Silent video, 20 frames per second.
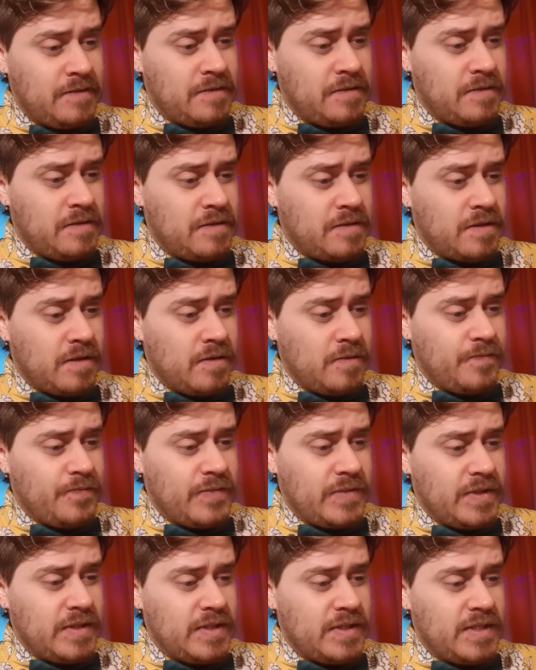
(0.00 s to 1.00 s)
So,
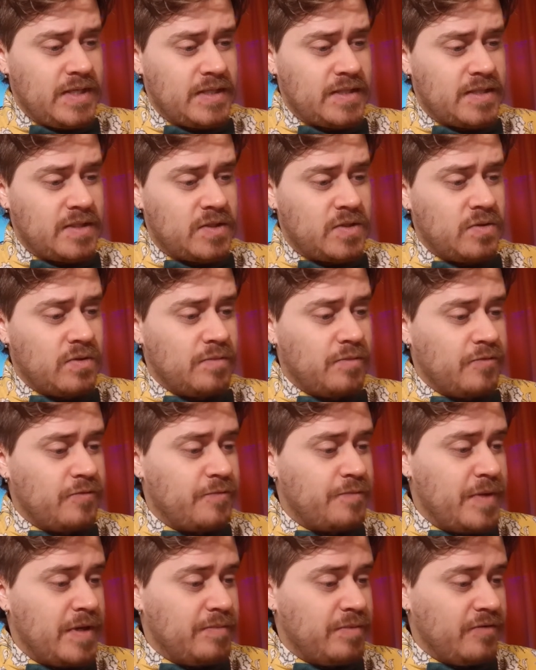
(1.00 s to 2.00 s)
test is suitable for
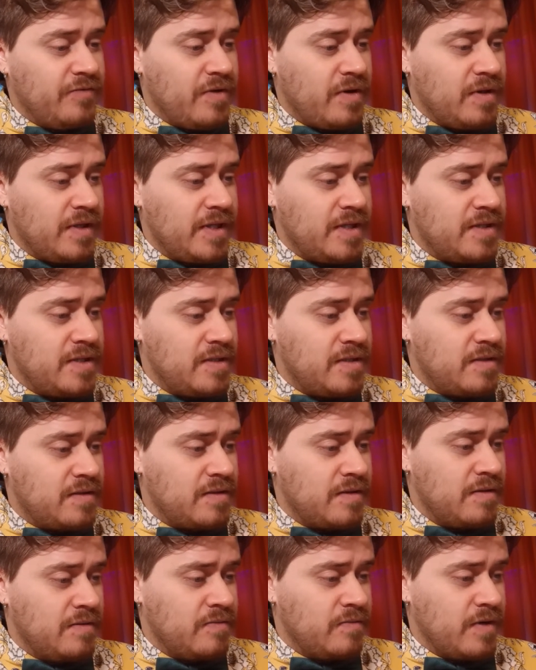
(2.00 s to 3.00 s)
people of all ages.
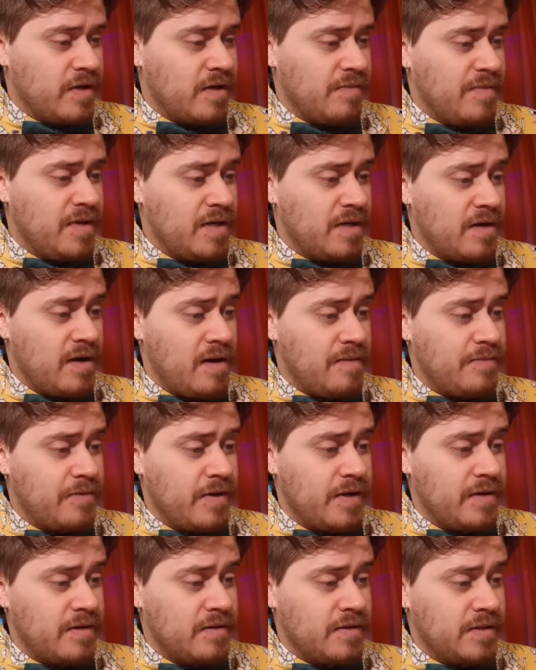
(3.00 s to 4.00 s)
Recommended
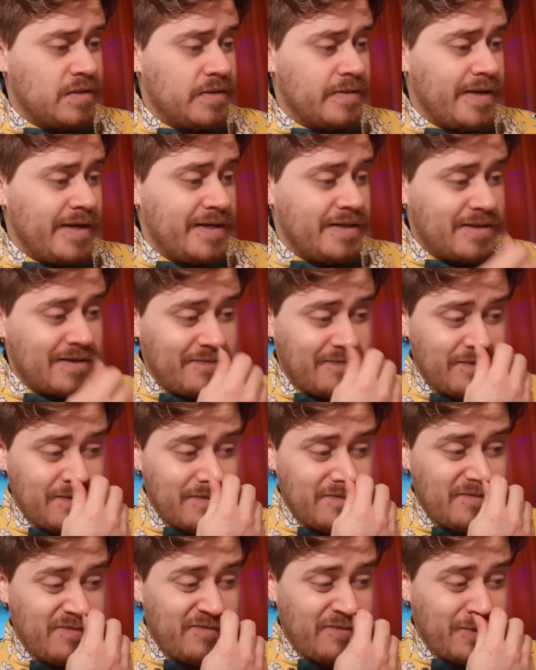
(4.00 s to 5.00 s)
operators are aging
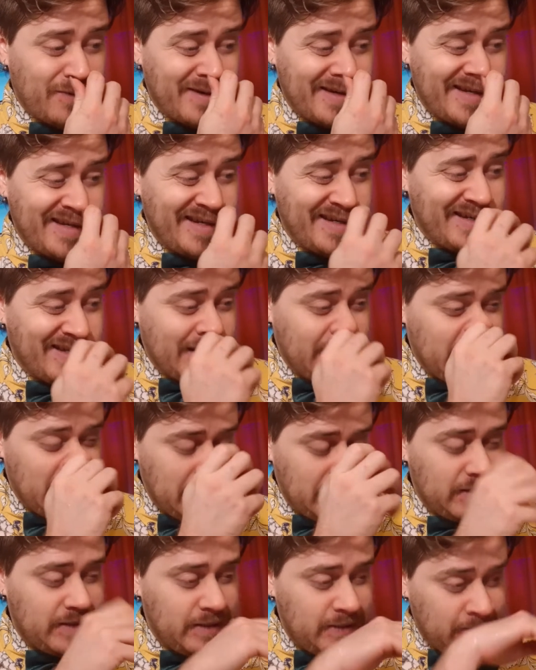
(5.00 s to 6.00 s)
from 14 to
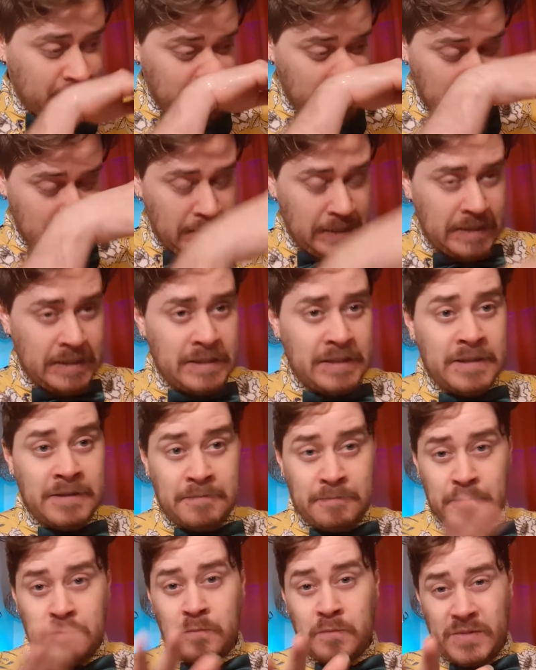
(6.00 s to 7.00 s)
90,
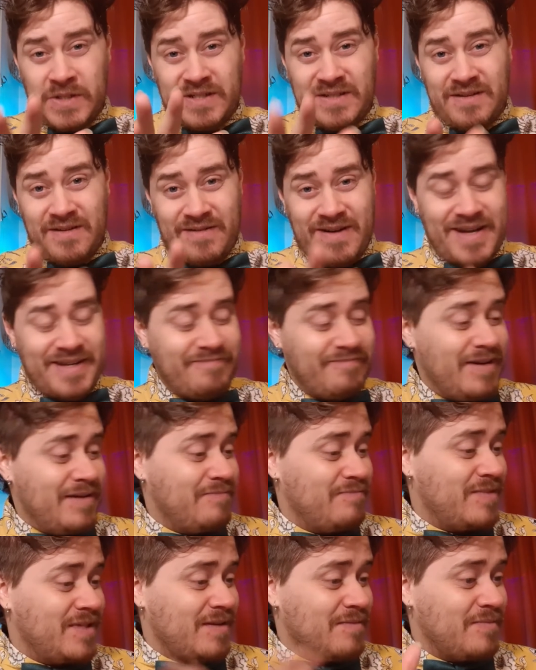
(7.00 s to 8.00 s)
which is all right.
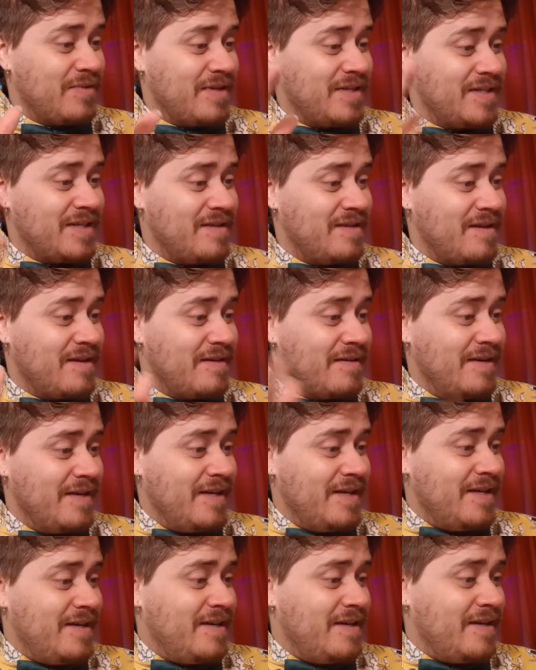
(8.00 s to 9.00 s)
I'm someplace in there.
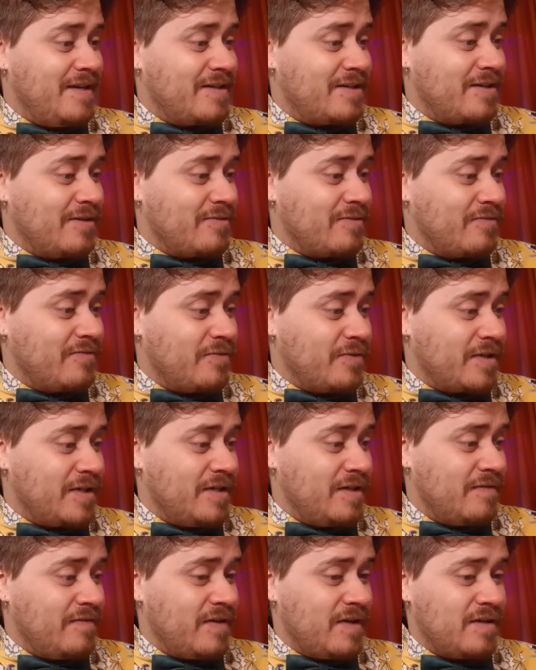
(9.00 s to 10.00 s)
Children 14
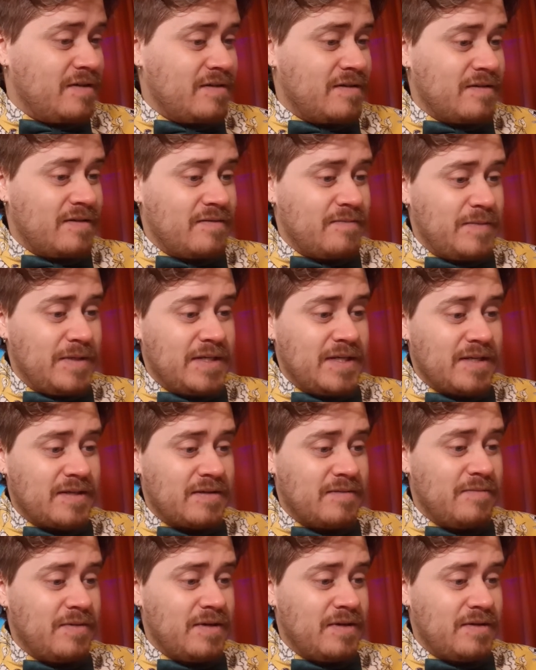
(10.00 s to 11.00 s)
years of age could be
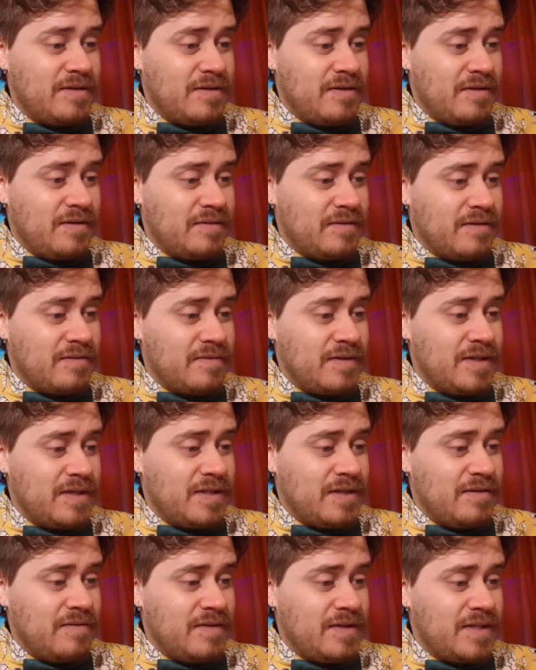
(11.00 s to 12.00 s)
tested by an adult. Don't
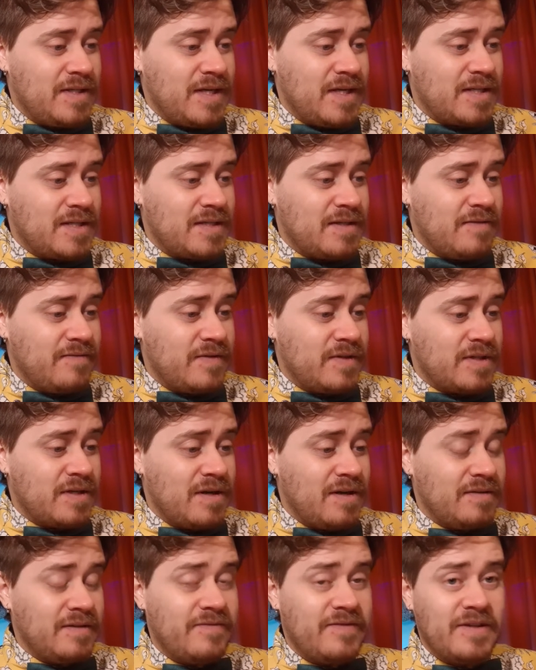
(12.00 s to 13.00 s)
continue the test if the
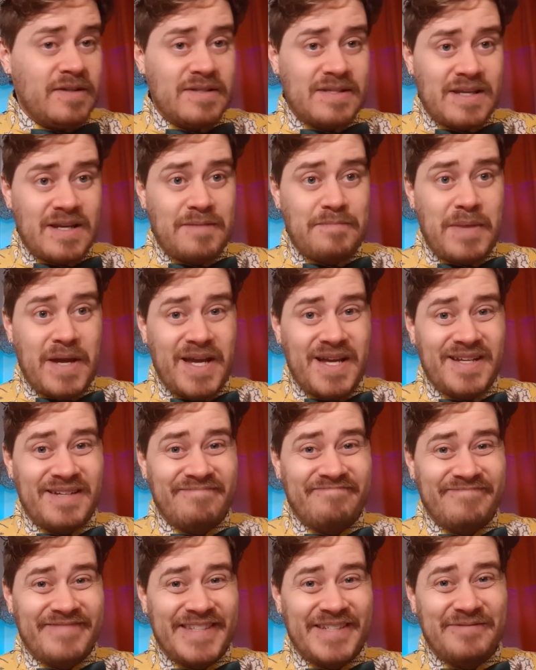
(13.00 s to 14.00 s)
child feels any pain.
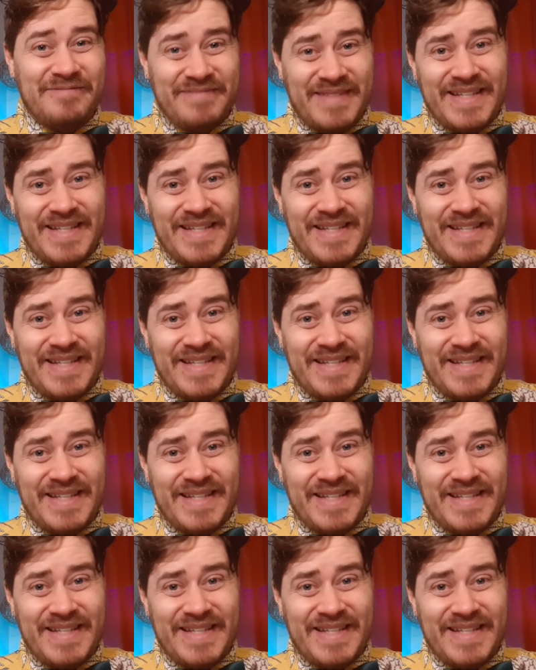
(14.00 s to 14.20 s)
So